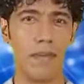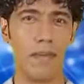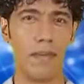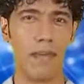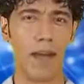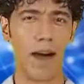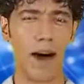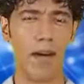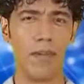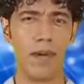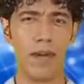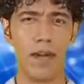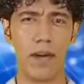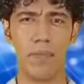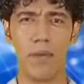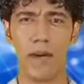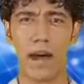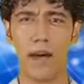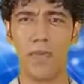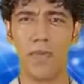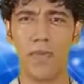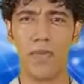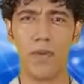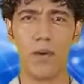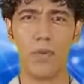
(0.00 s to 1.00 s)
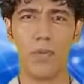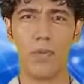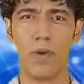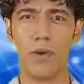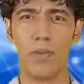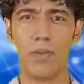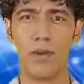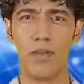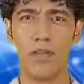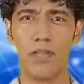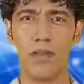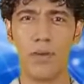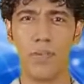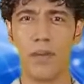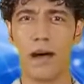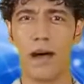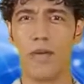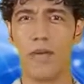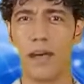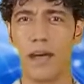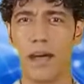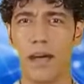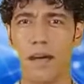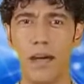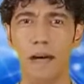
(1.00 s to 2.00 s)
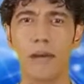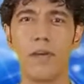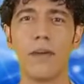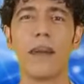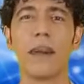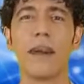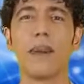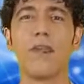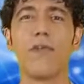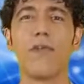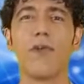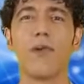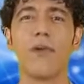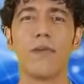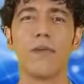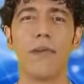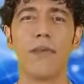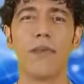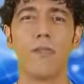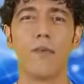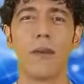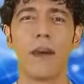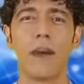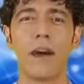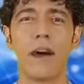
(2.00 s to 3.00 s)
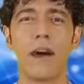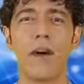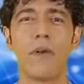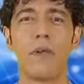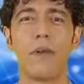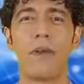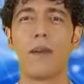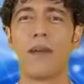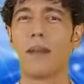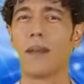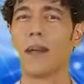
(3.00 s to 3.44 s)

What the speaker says: Now that you've had a few moments to marinate on the intro of this video,